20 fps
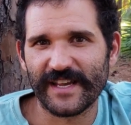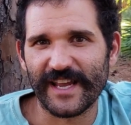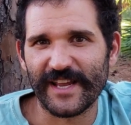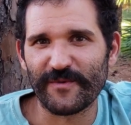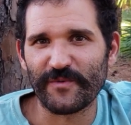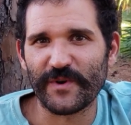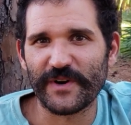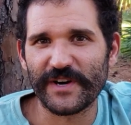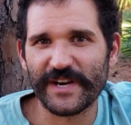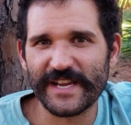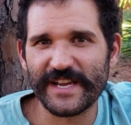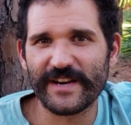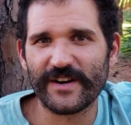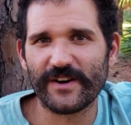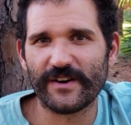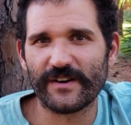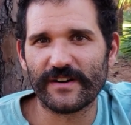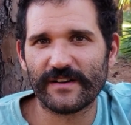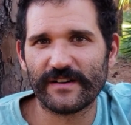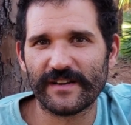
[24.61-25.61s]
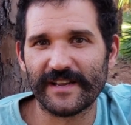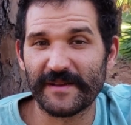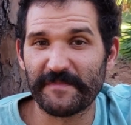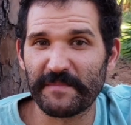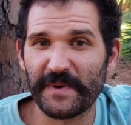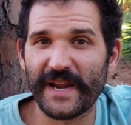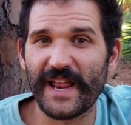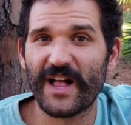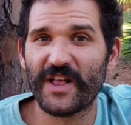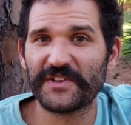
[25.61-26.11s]
and we're here in
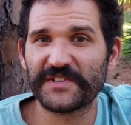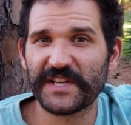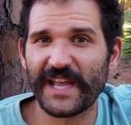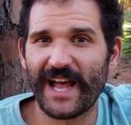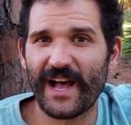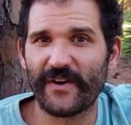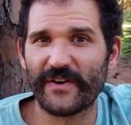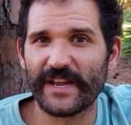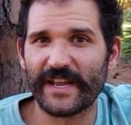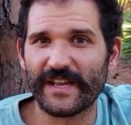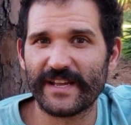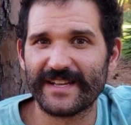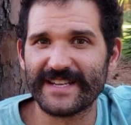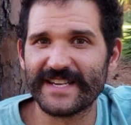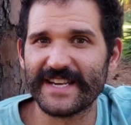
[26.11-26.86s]
Pinellas County